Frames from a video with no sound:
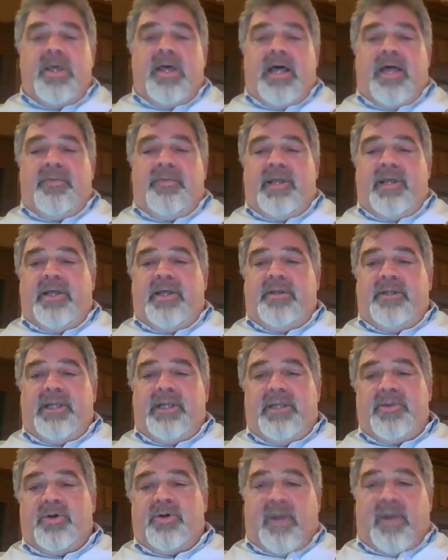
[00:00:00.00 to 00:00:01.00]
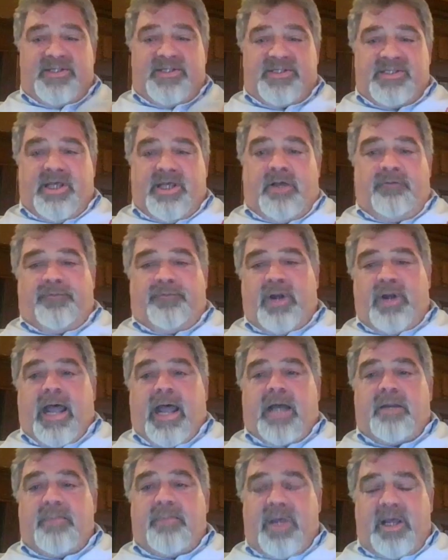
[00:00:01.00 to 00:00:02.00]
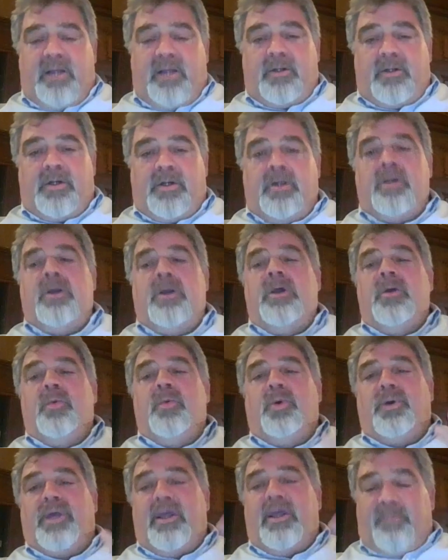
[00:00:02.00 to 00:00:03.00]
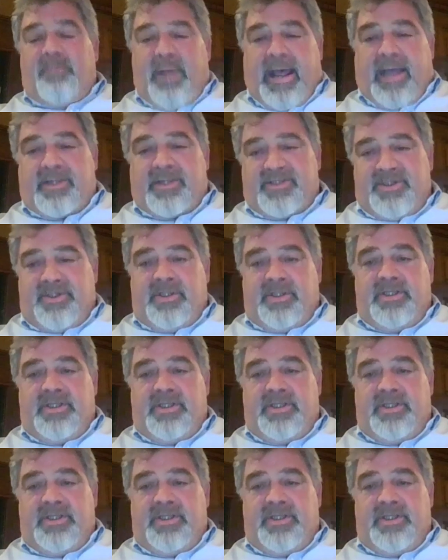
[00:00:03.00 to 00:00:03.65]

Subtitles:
And then either myself or Adam Heller will get back to you.